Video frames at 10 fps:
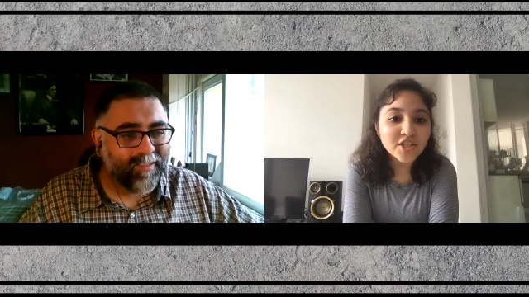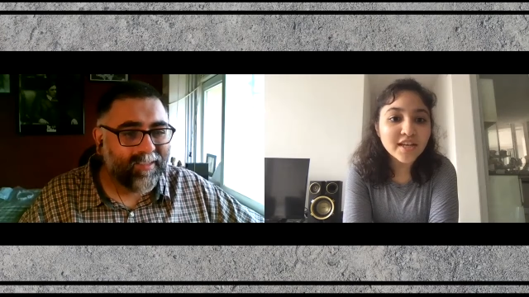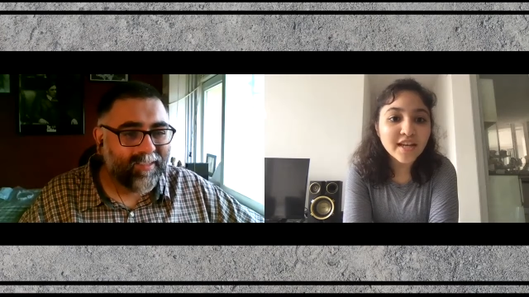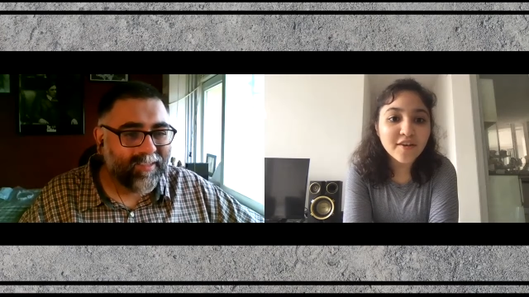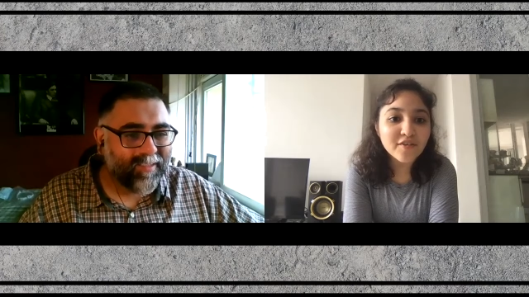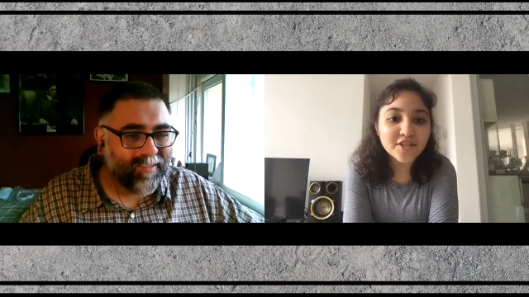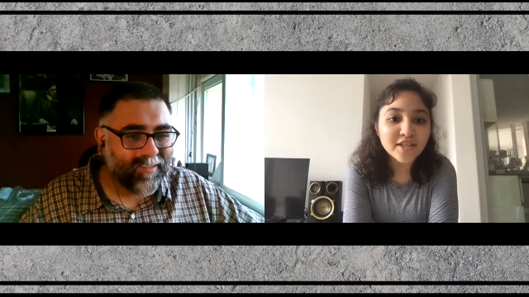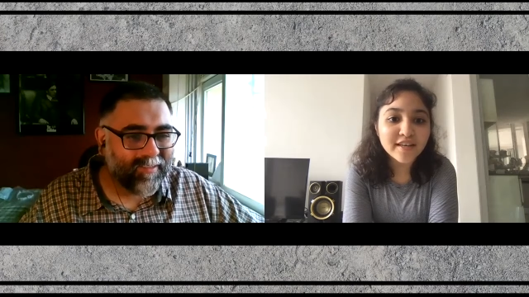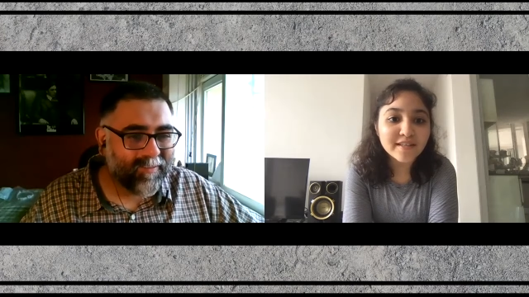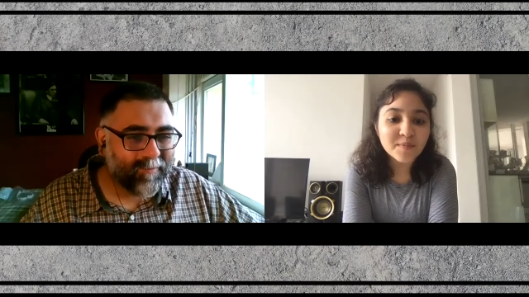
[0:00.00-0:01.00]
Speaker 1: an enriching
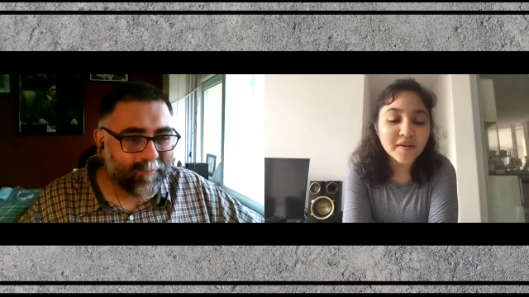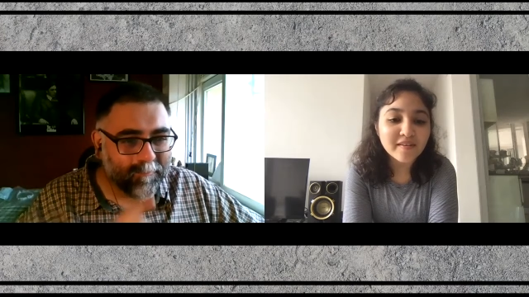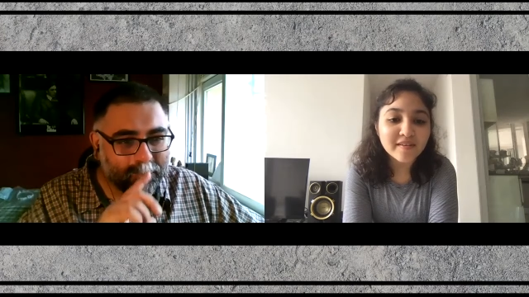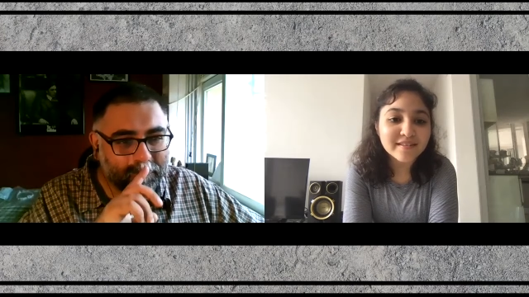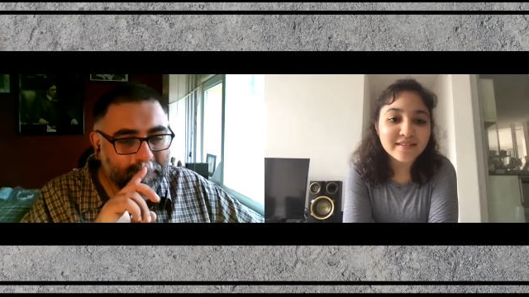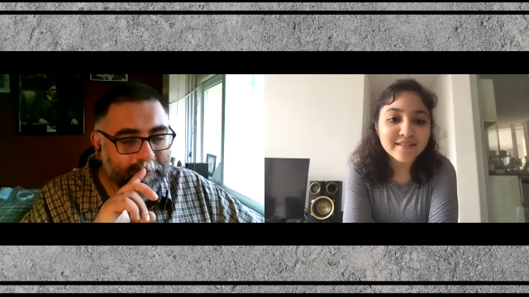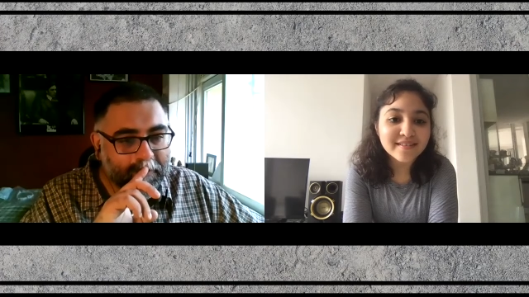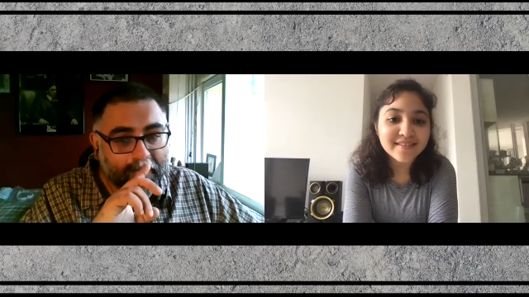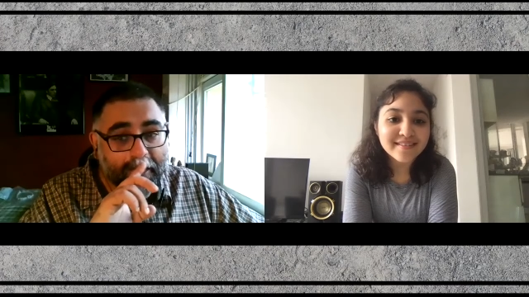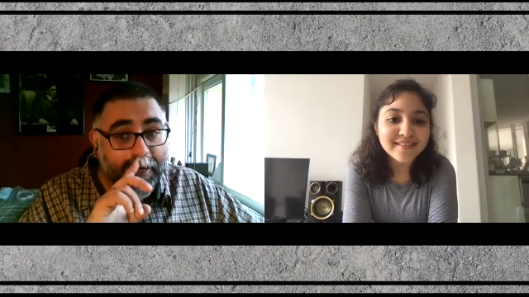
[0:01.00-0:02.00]
experience.
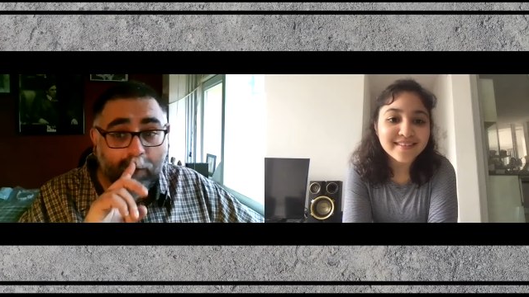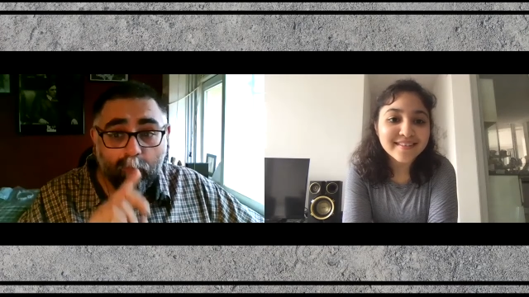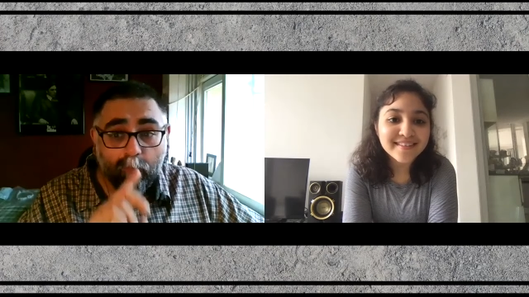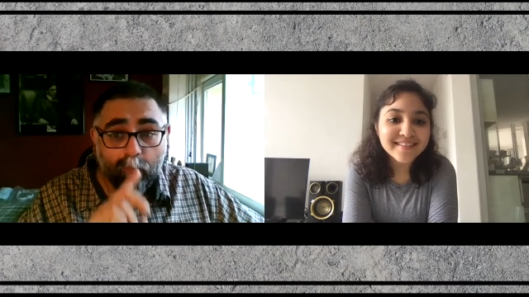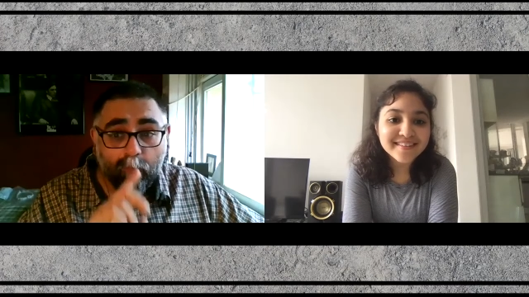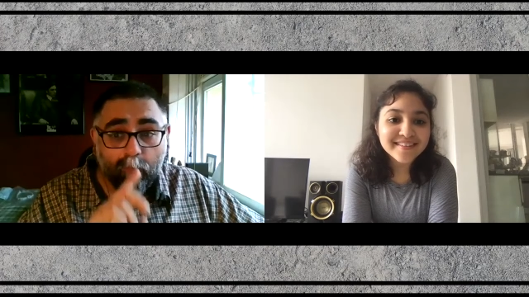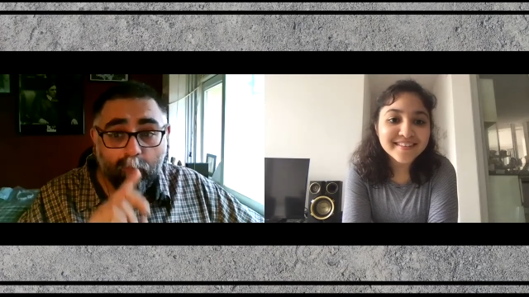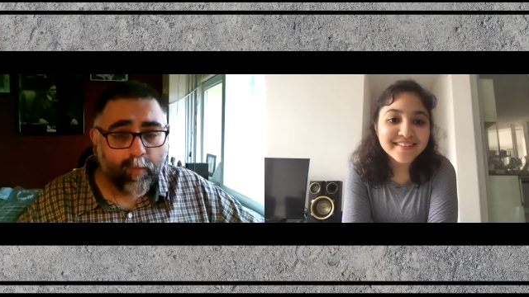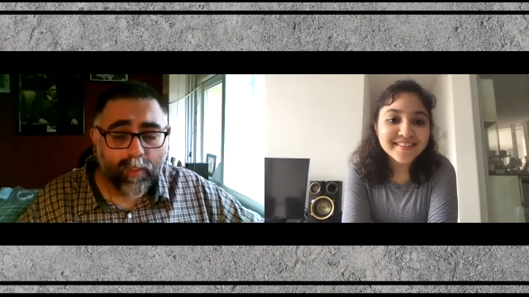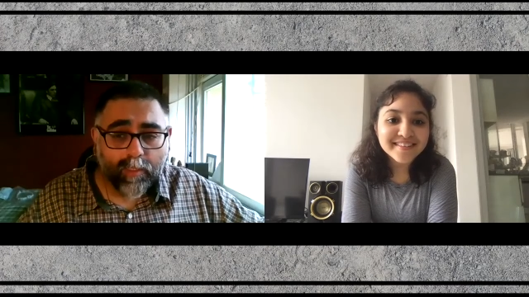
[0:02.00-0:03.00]
Speaker 2: It was.
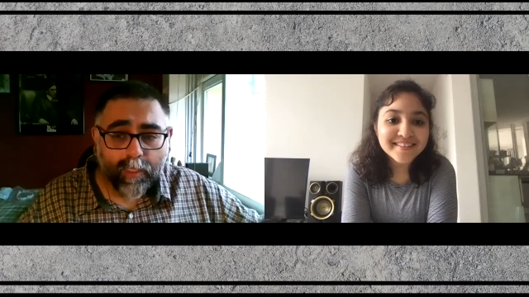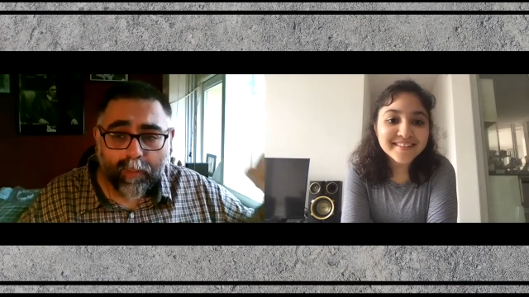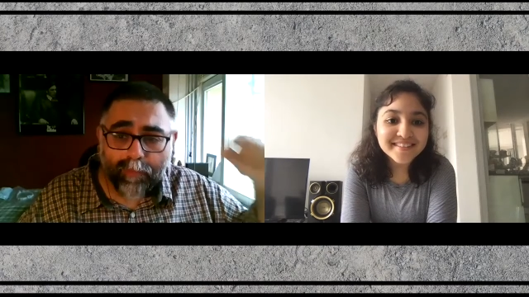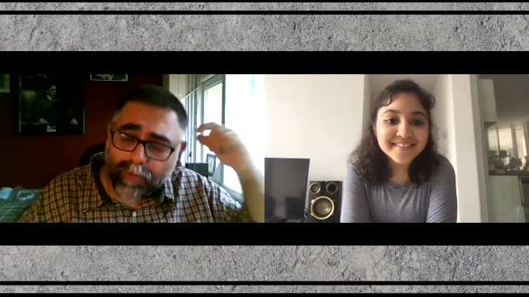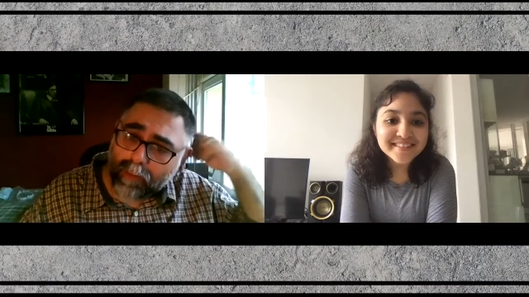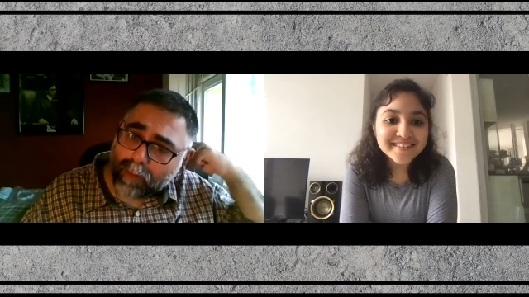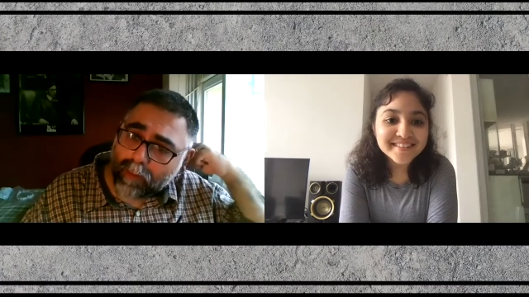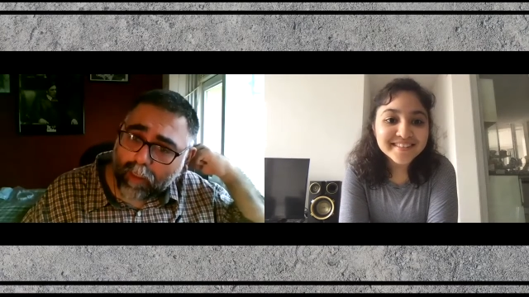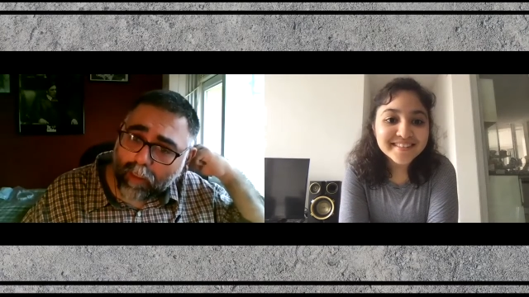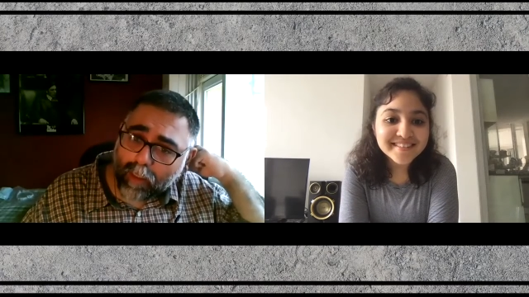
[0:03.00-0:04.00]
It was. It was
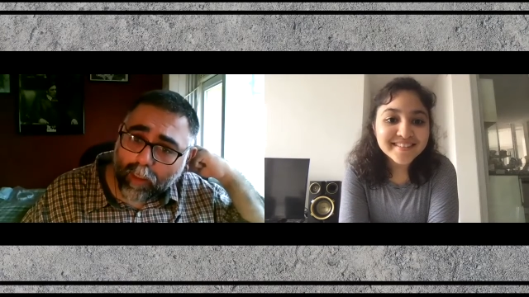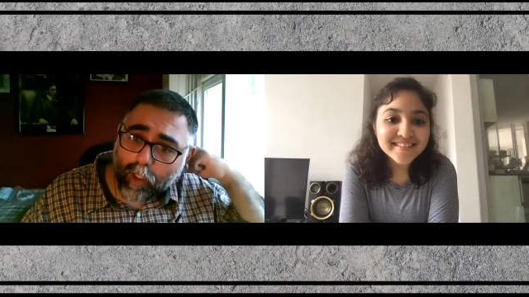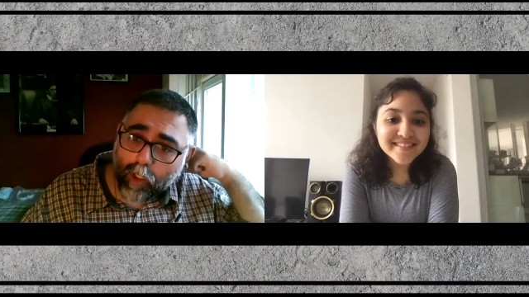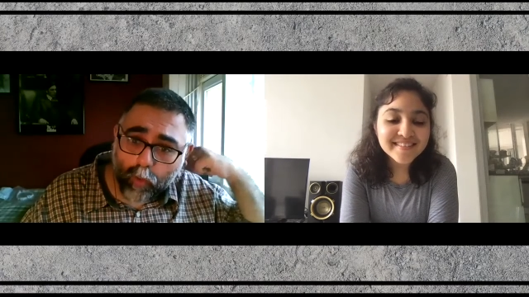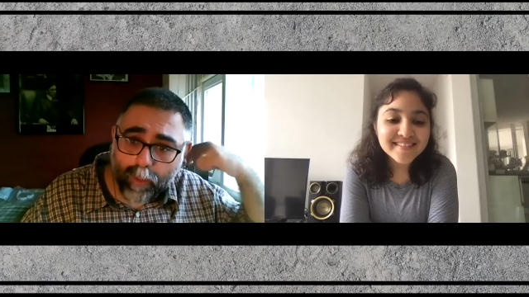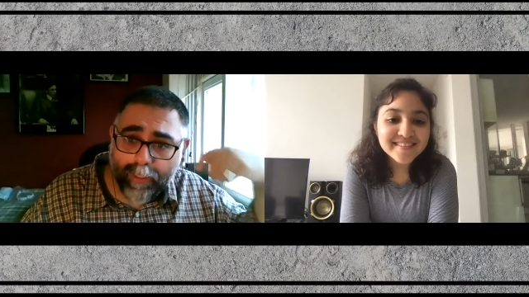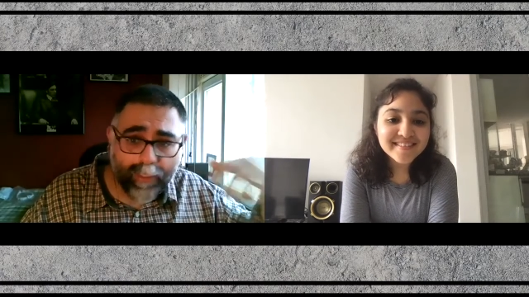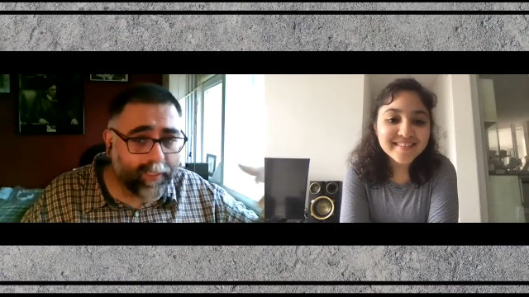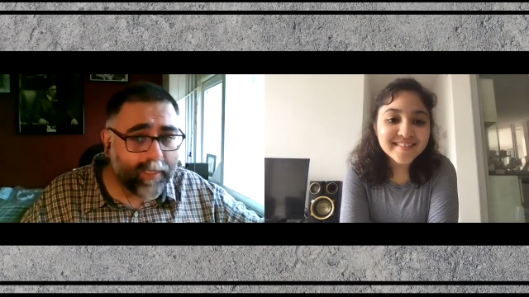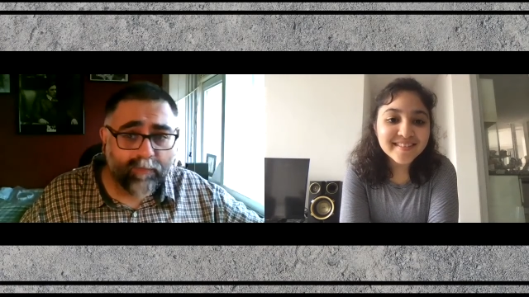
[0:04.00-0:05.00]
uh, a
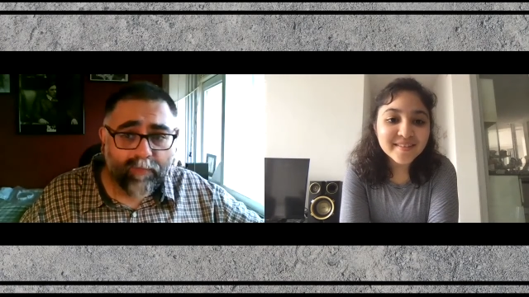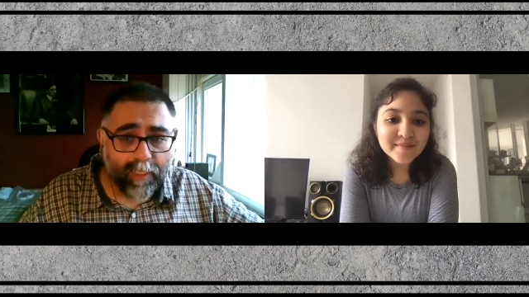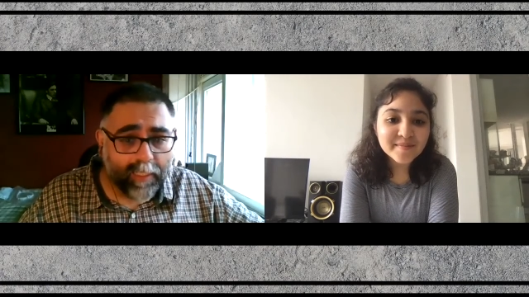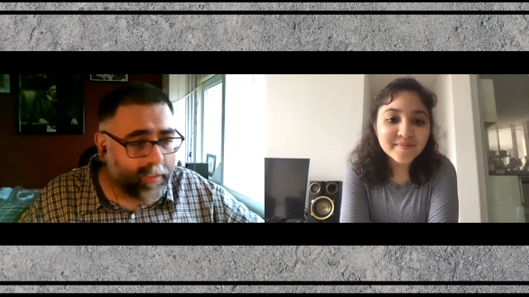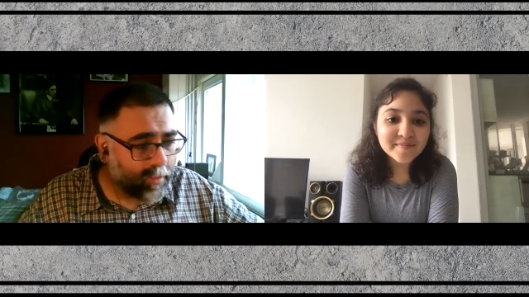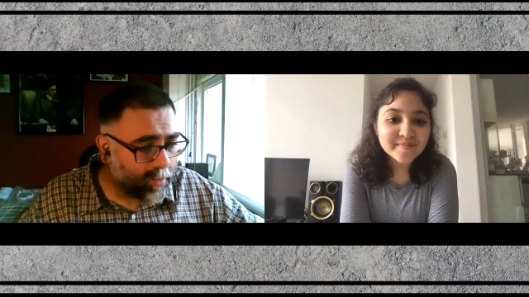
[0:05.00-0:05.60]
grueling and very uh,